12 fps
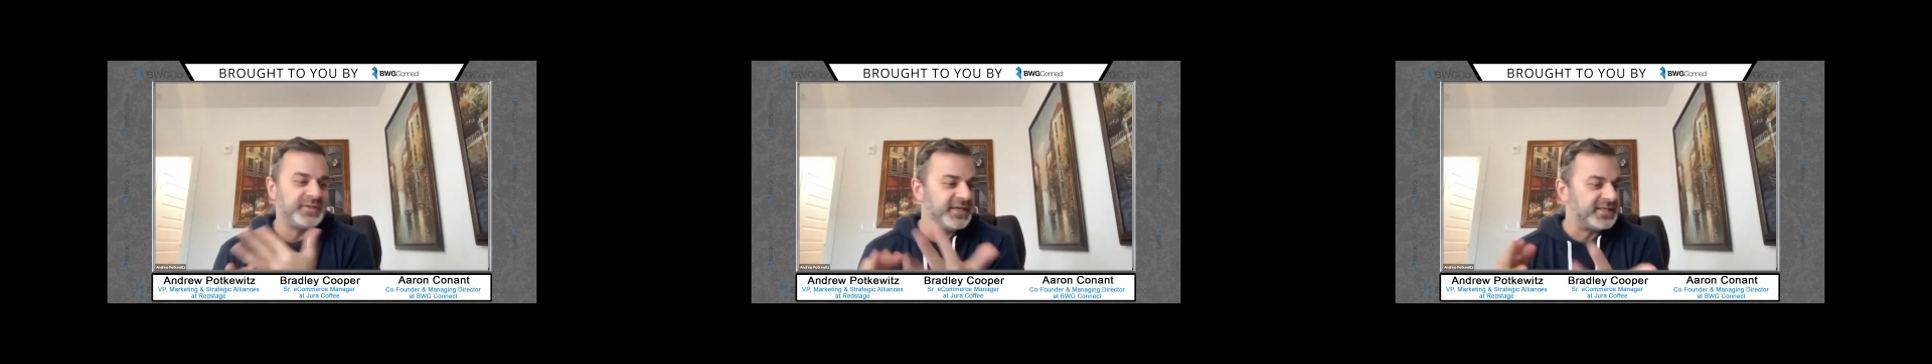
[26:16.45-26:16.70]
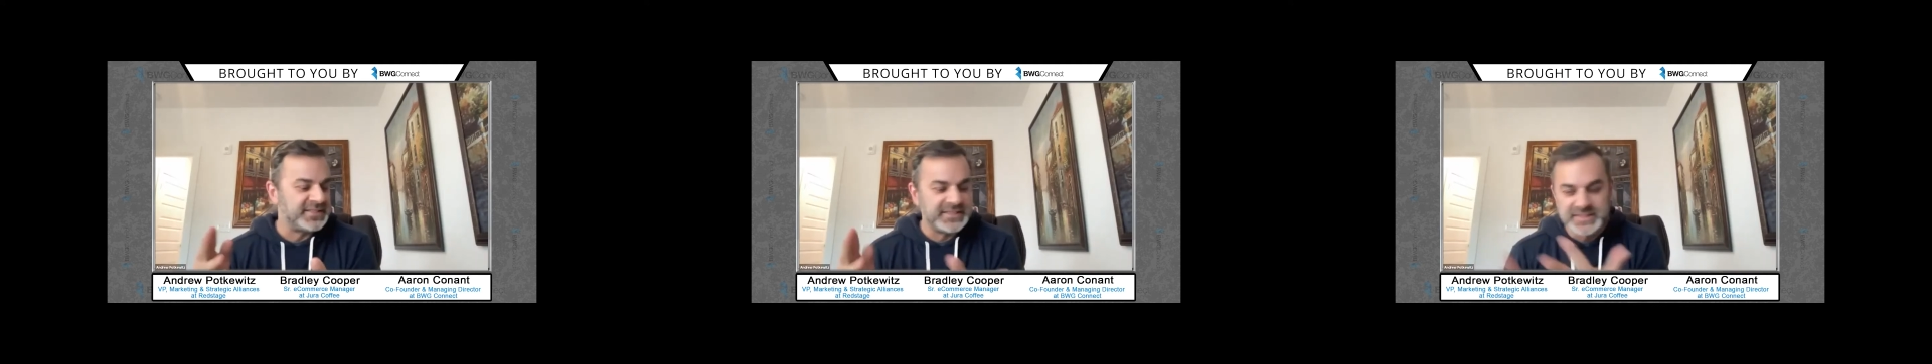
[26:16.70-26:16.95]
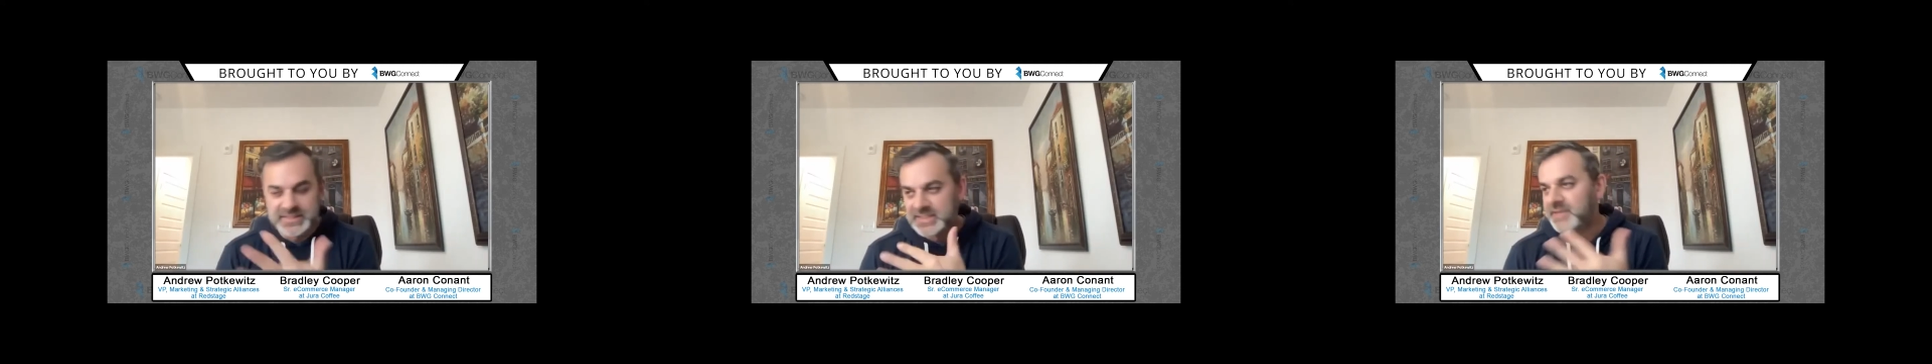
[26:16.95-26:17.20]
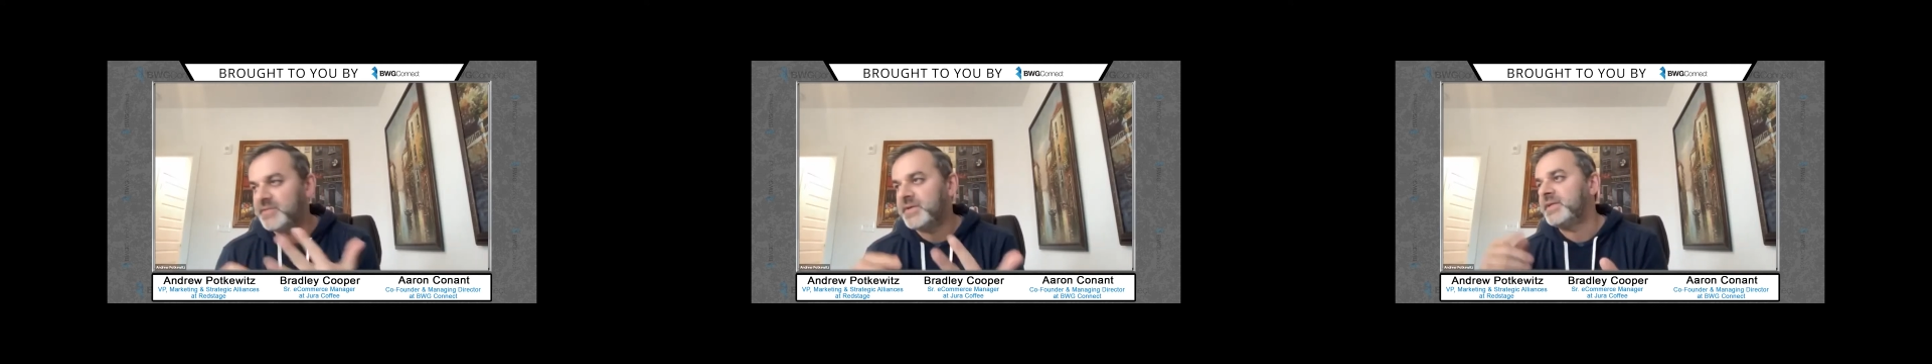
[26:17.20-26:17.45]
like Scene
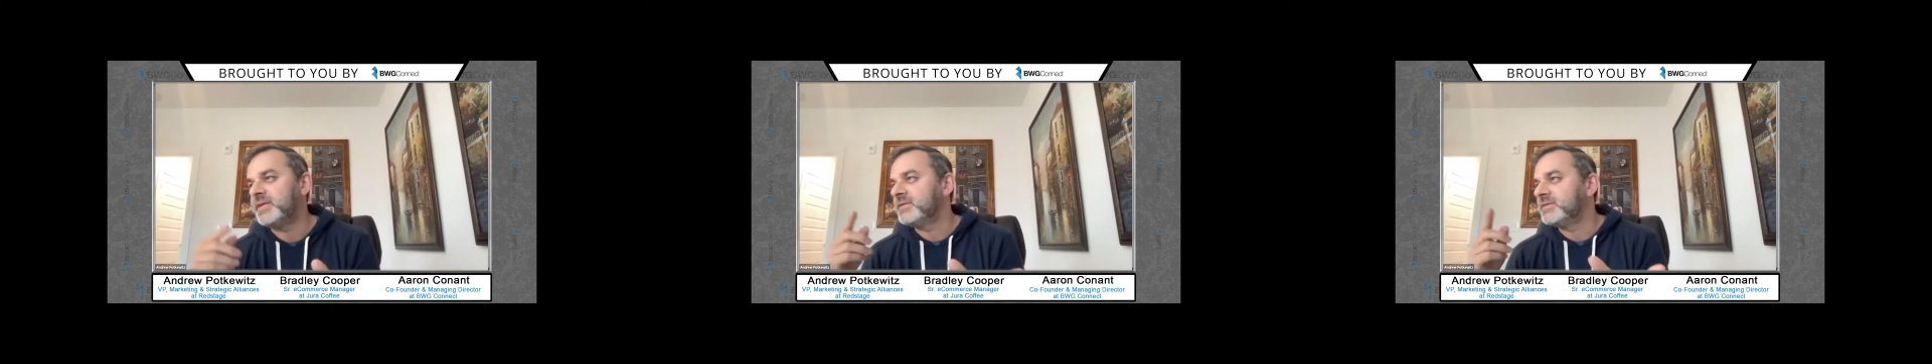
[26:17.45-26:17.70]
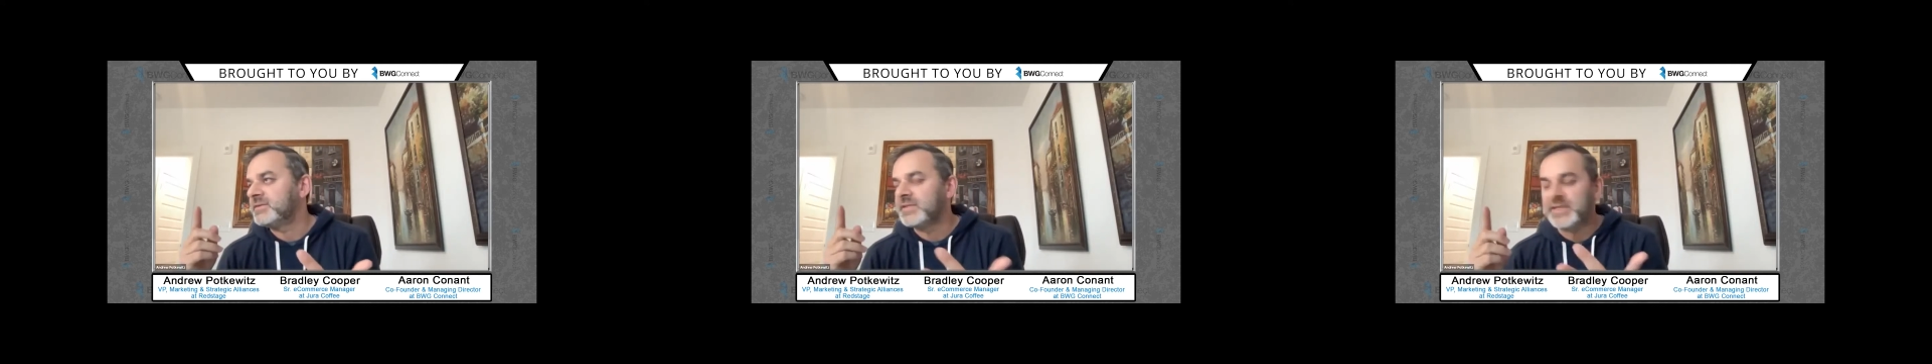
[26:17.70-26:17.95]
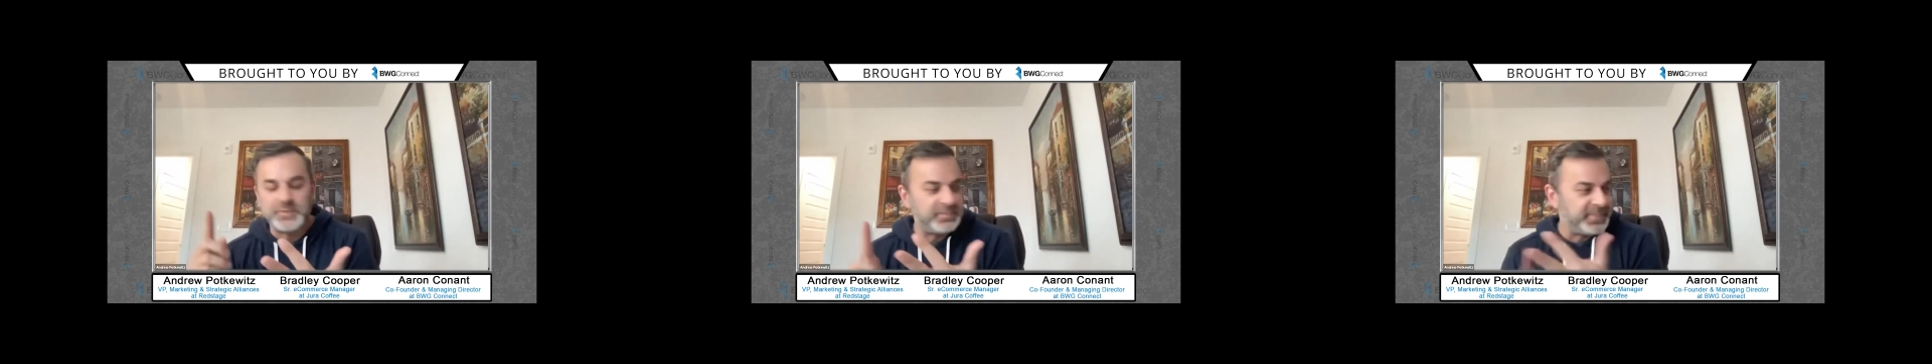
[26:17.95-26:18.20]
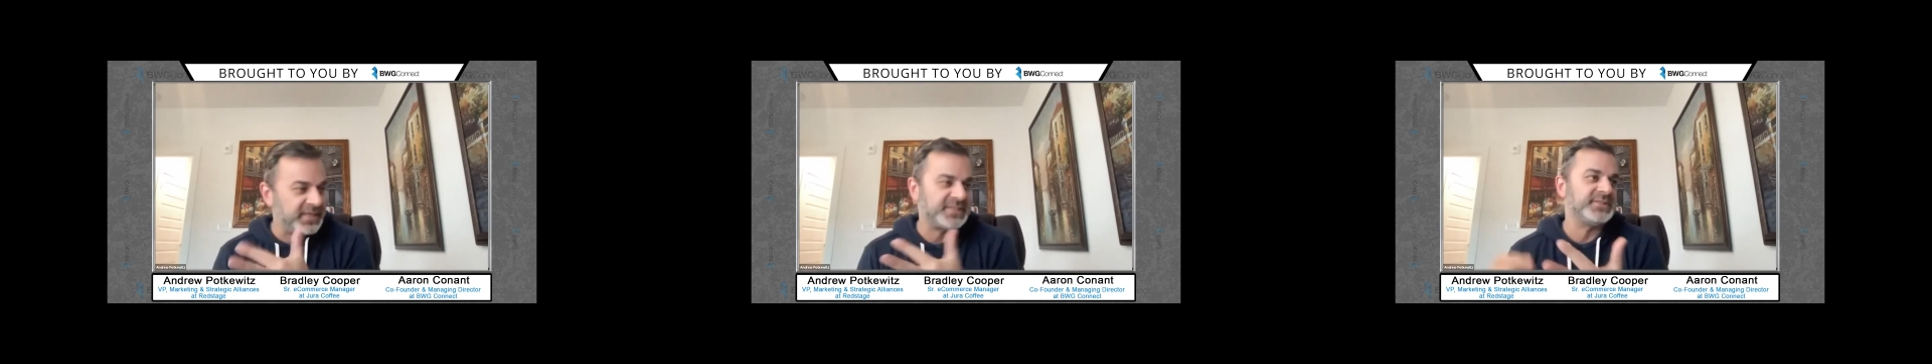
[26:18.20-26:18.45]
7 and
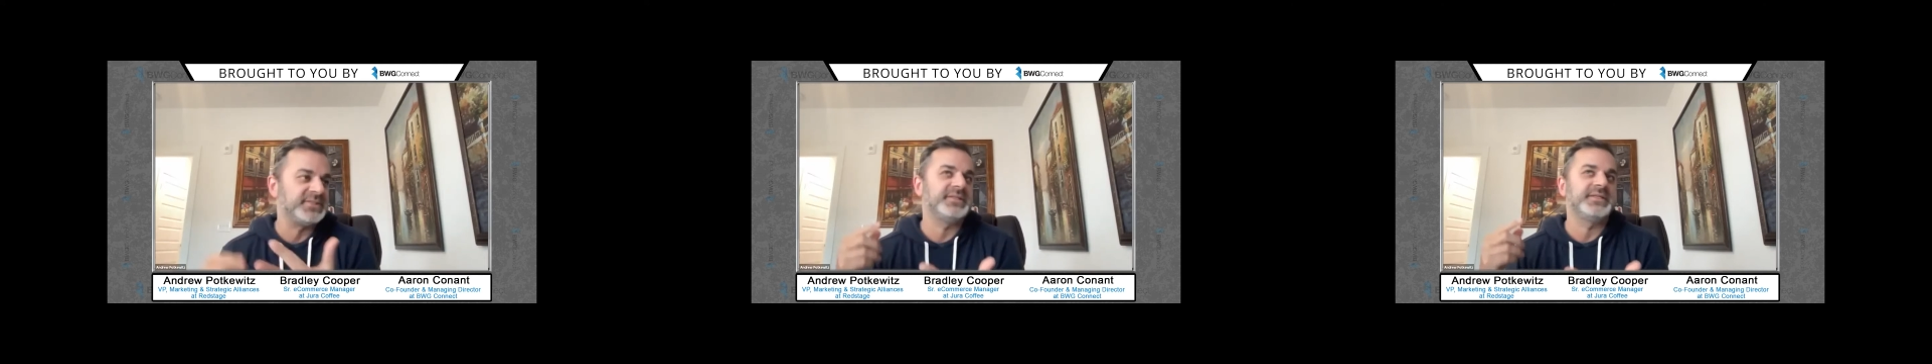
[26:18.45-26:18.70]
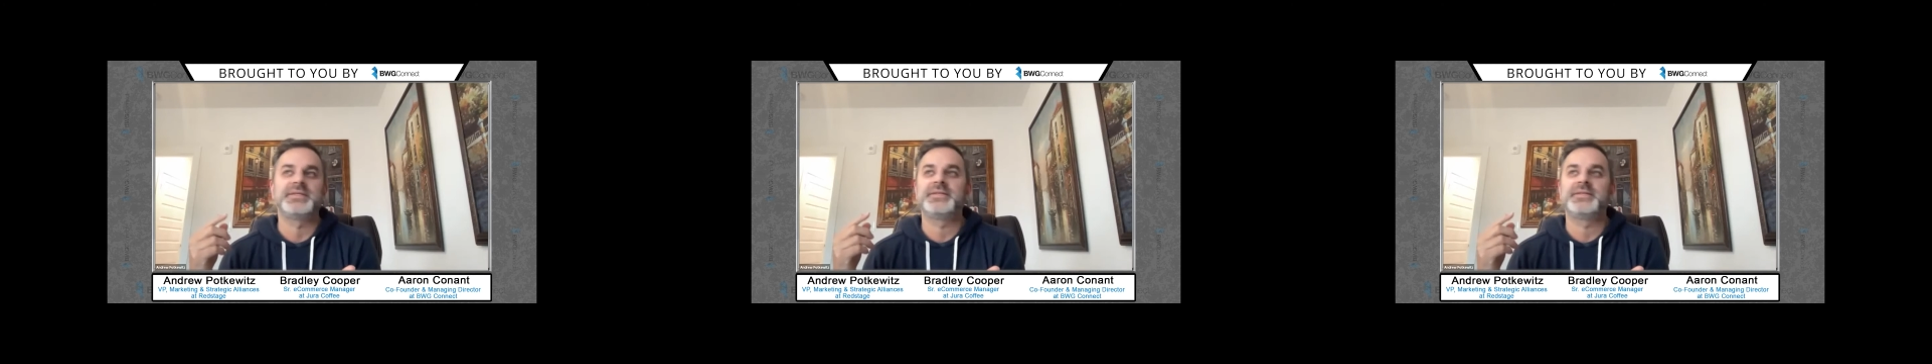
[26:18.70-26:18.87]
Liquid Pixel